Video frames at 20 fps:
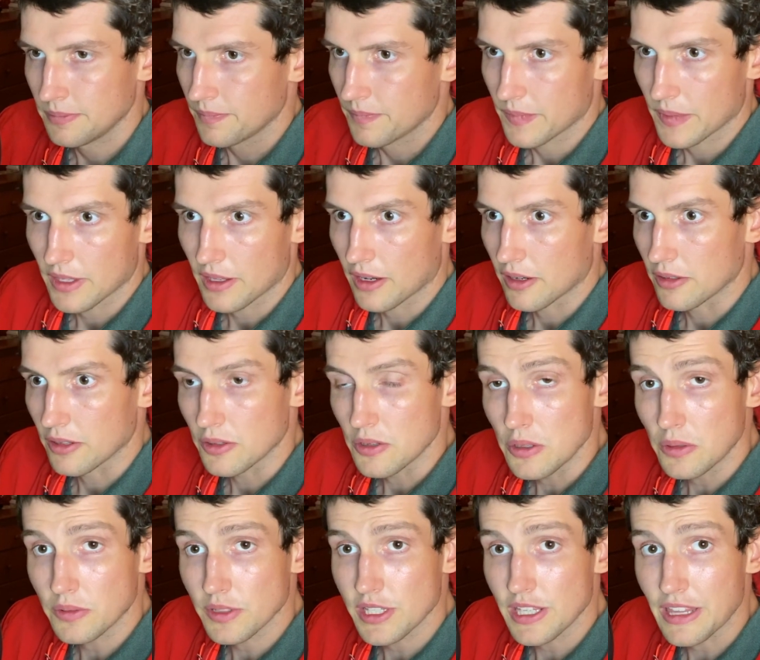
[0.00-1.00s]

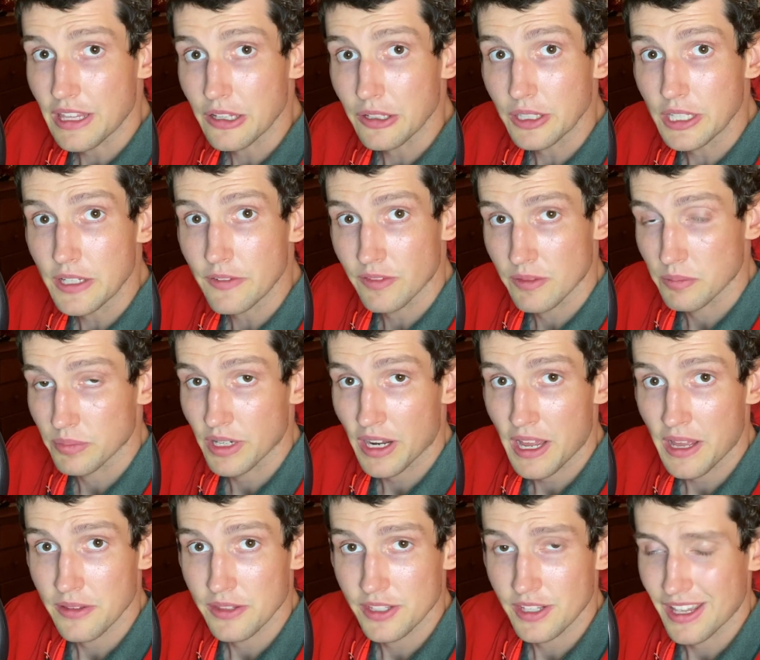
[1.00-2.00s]
the Cleveland
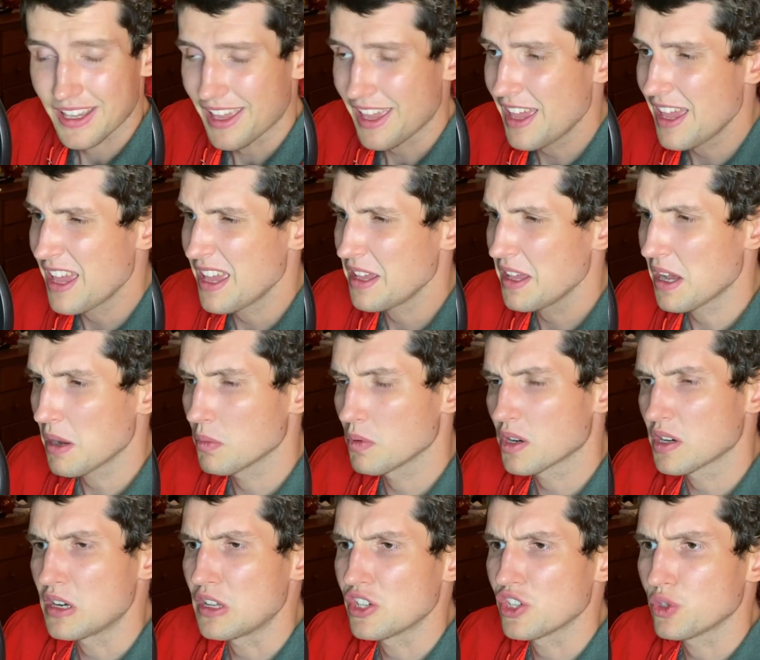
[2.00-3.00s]
Browns saying, hey, yeah, we're
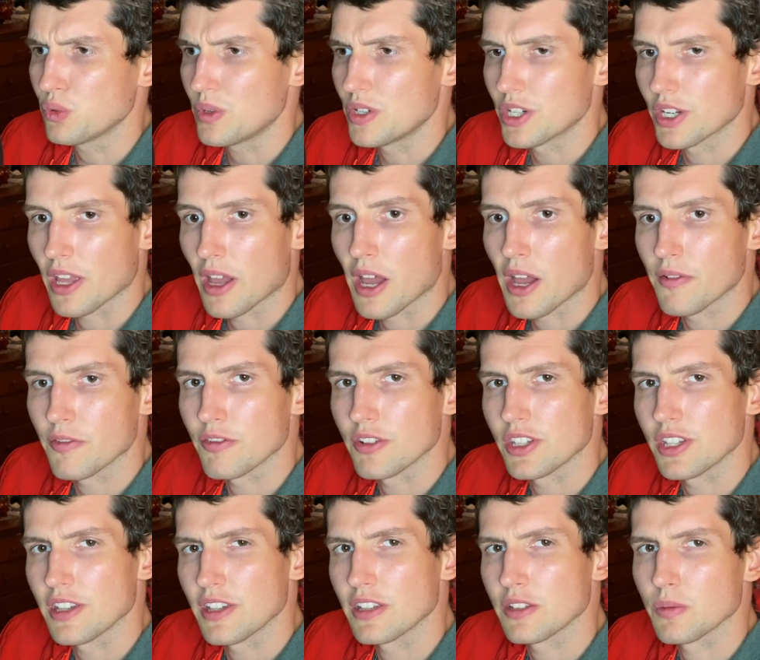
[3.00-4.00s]
going to switch
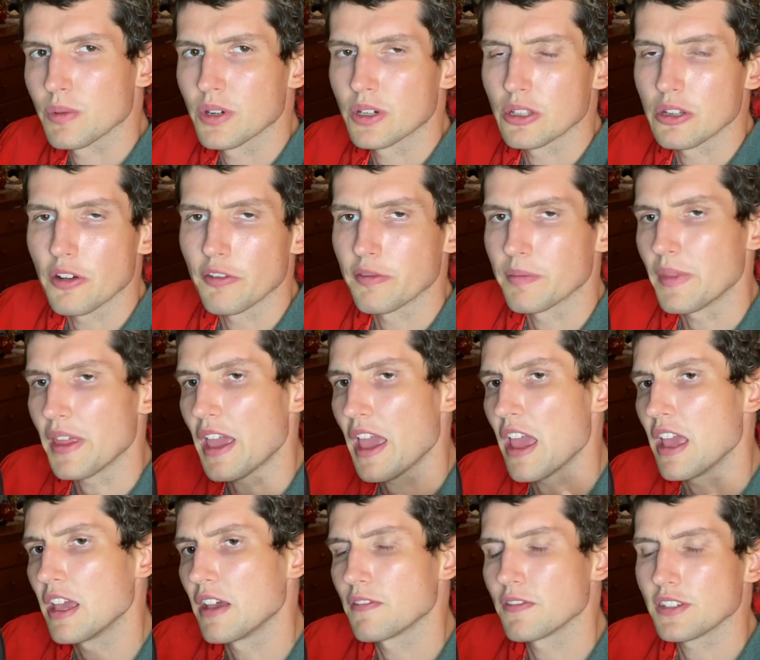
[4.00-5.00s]
conferences. We're going to go from the
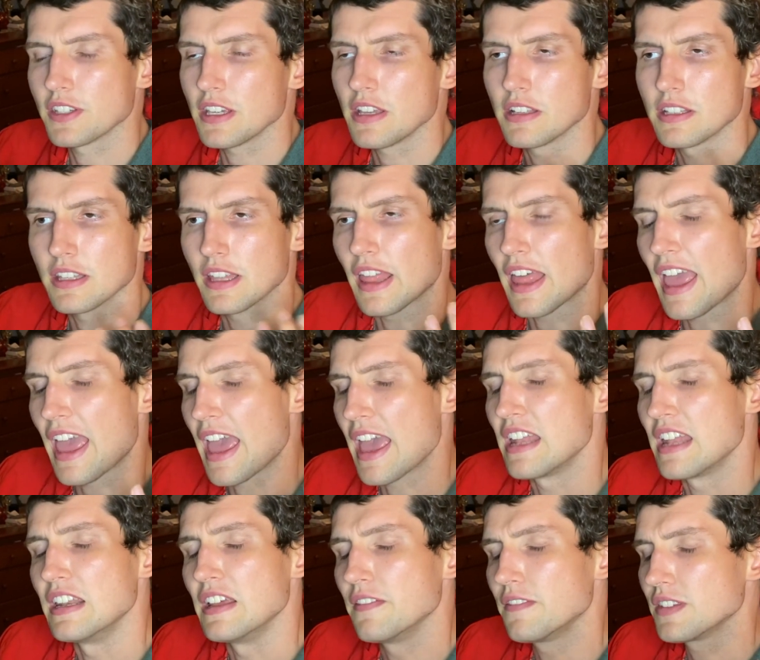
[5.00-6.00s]
AFC to the
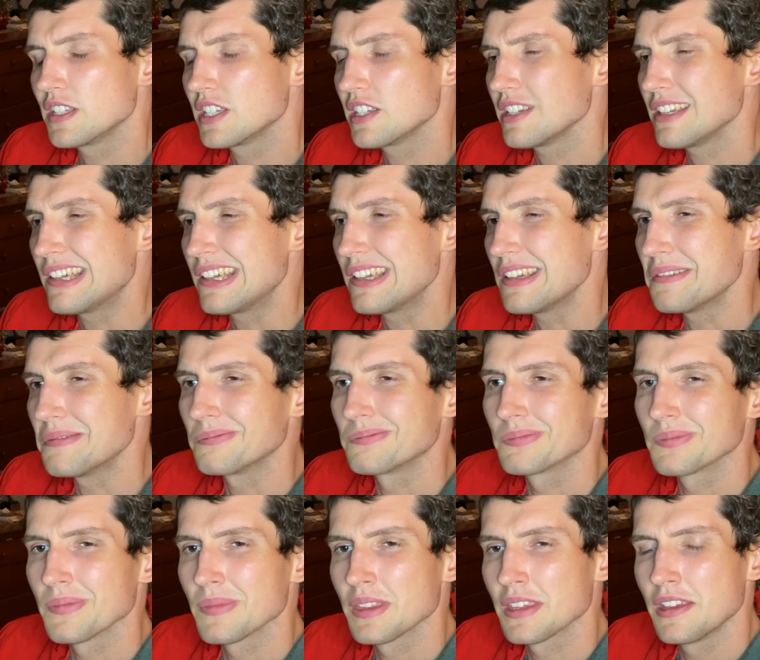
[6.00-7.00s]
NFC.
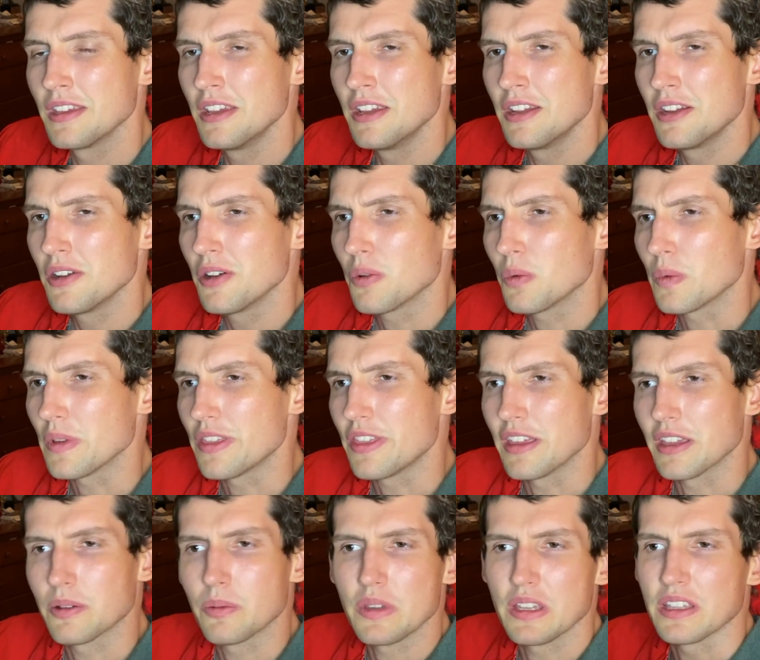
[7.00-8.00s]
We
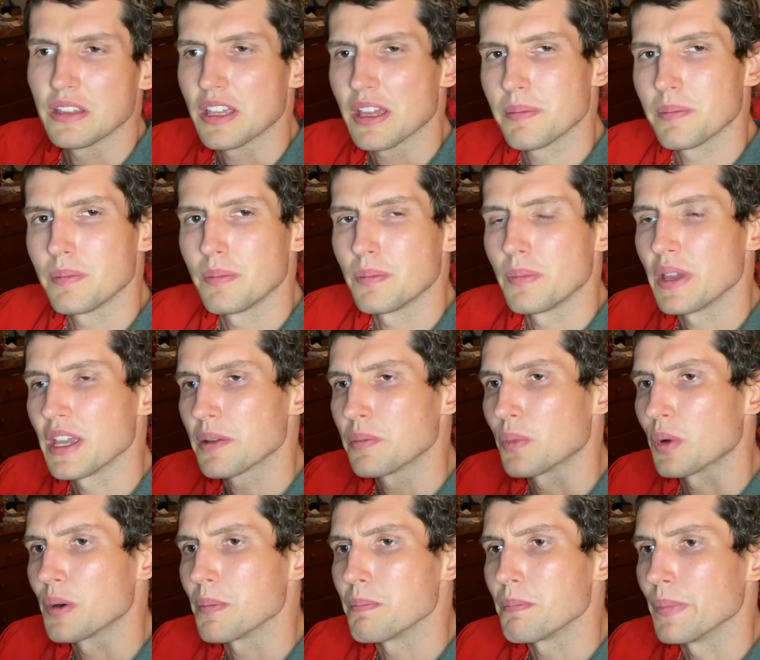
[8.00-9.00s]
think we can make
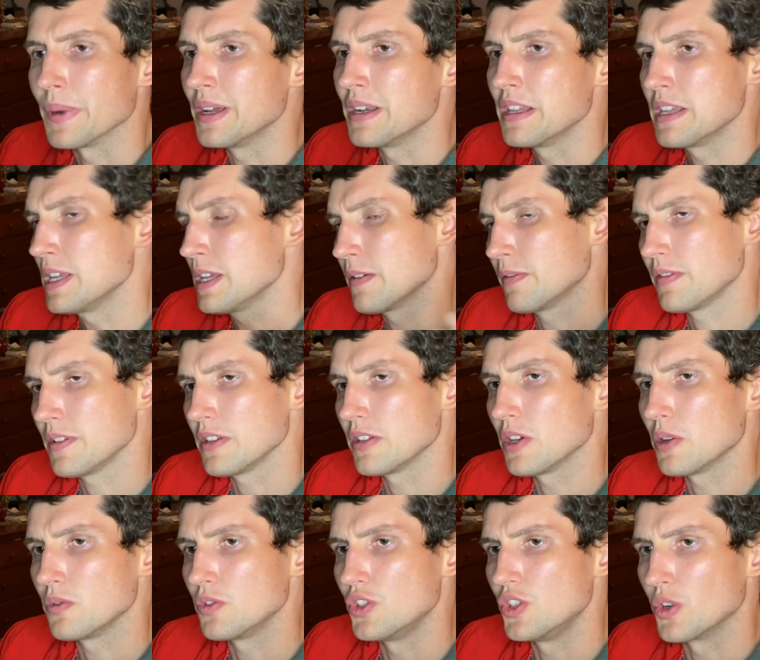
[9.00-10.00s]
more money if we
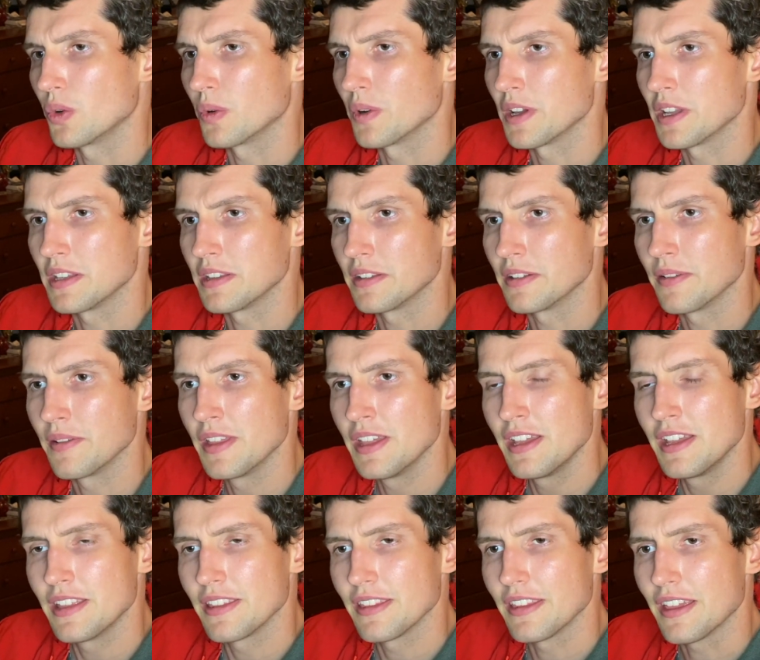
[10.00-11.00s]
go join
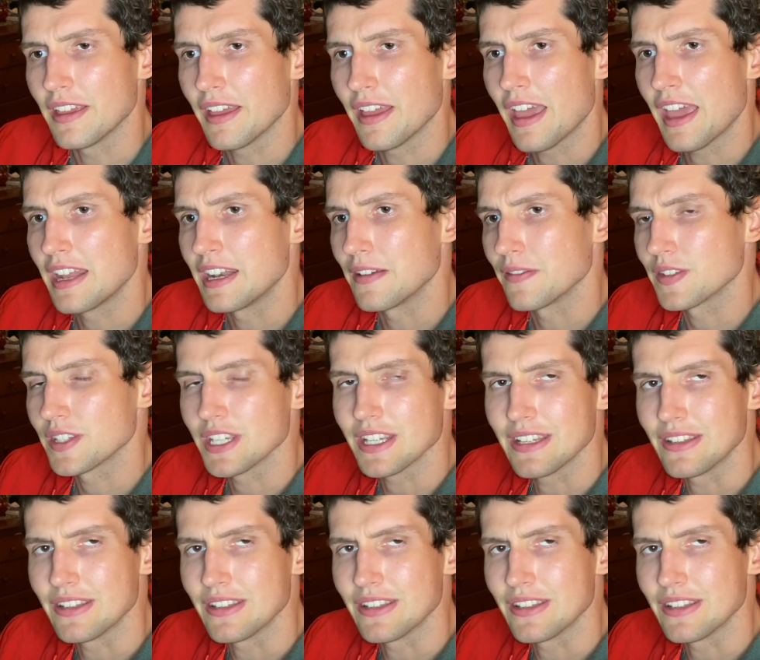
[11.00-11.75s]
the NFC